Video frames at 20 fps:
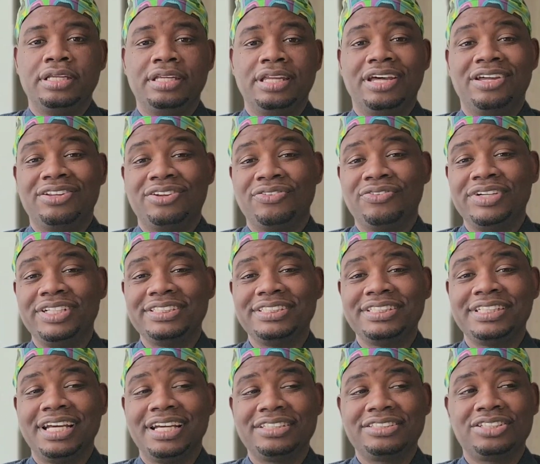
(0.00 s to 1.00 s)
Now, the
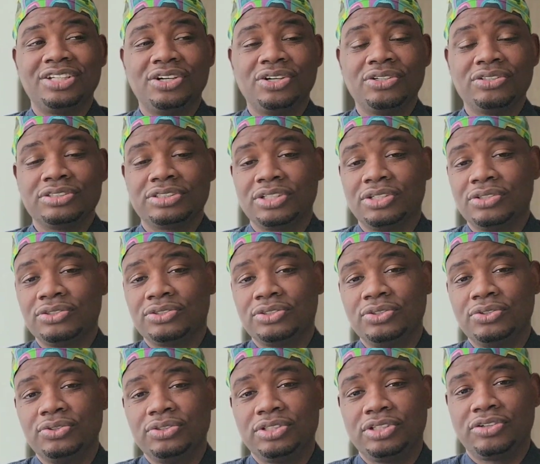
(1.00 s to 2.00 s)
reason I chose
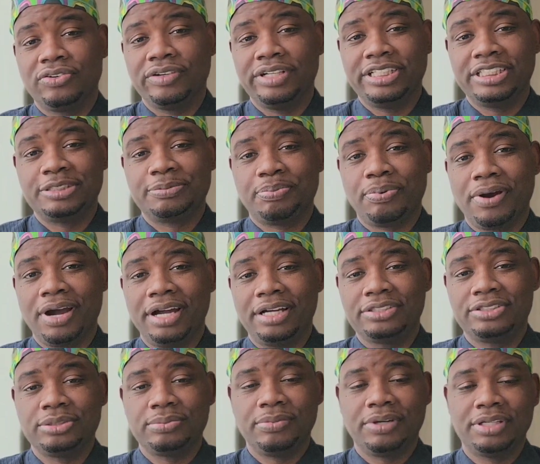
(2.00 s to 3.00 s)
those 2 degrees
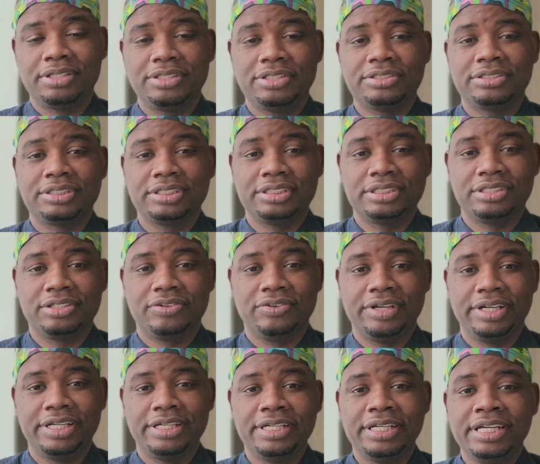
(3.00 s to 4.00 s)
prior to my nursing
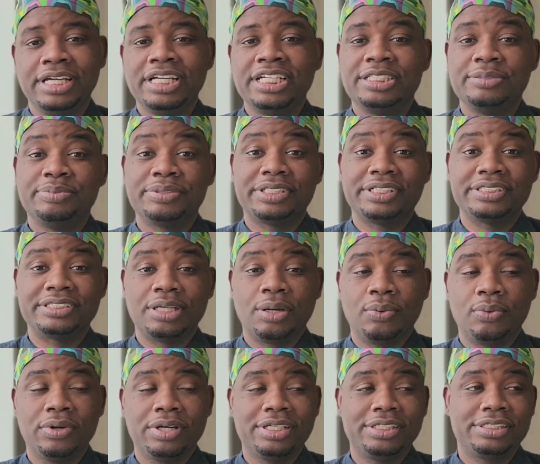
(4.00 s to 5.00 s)
degree is because
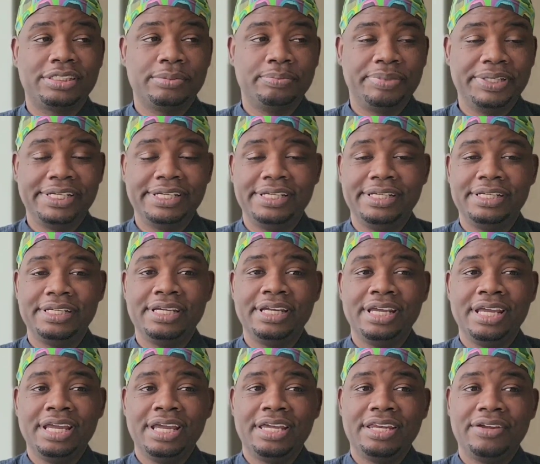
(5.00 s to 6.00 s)
I wanted to
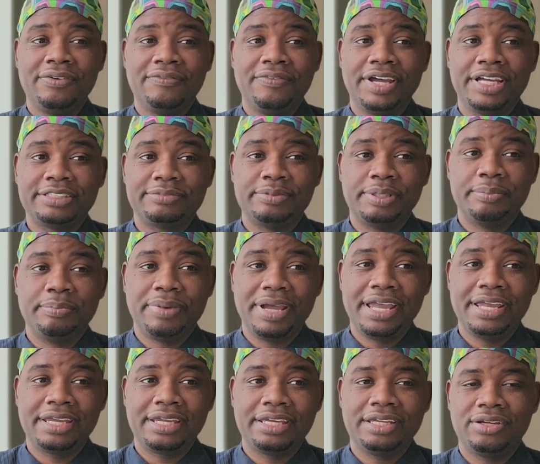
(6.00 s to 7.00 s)
be in investment
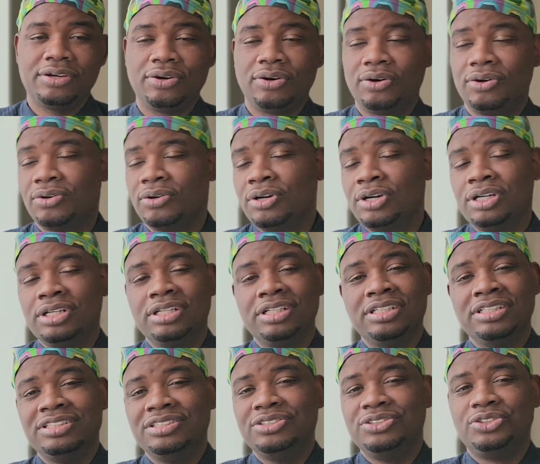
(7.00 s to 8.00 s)
banking or
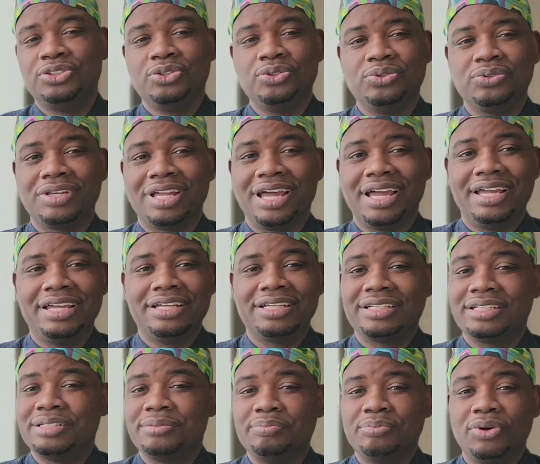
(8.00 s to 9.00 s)
do like
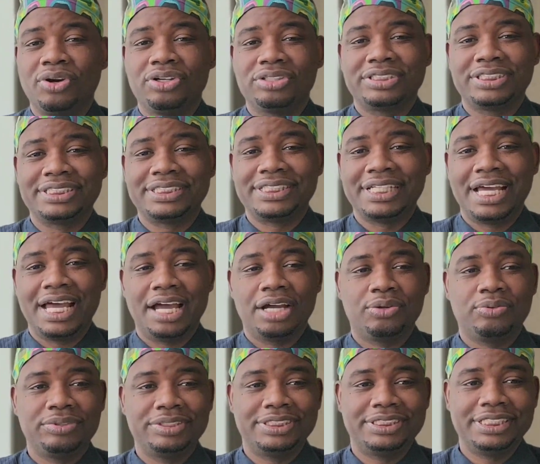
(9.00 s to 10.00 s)
mergers and
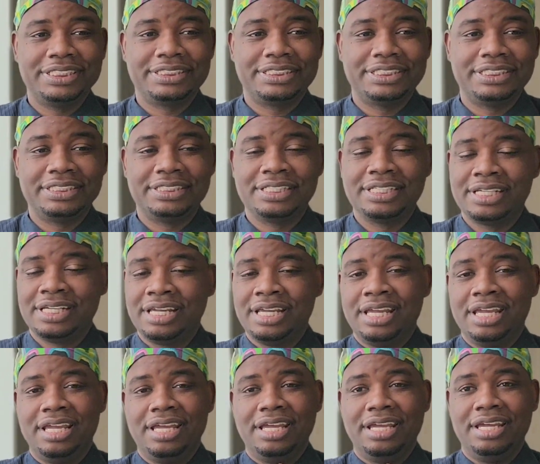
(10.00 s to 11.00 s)
acquisition
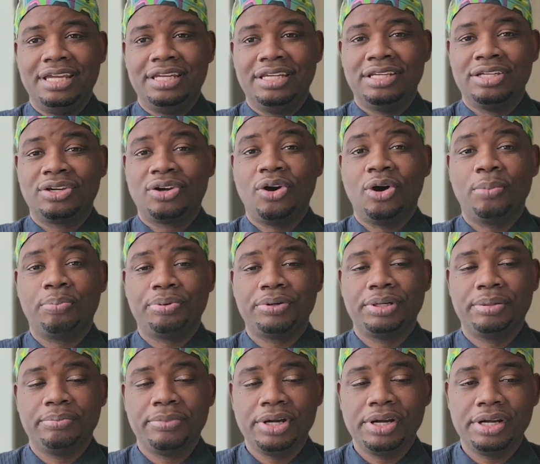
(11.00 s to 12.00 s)
in
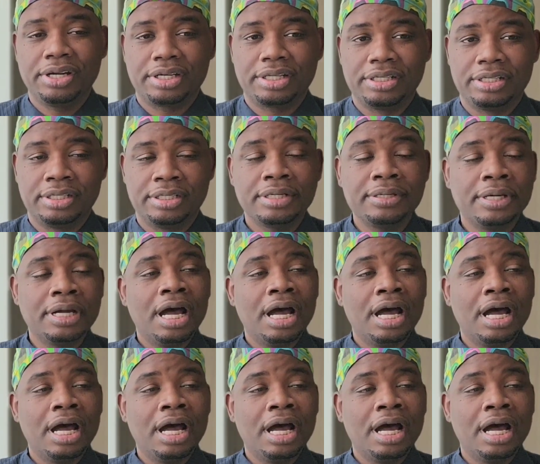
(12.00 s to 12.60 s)
corporate America.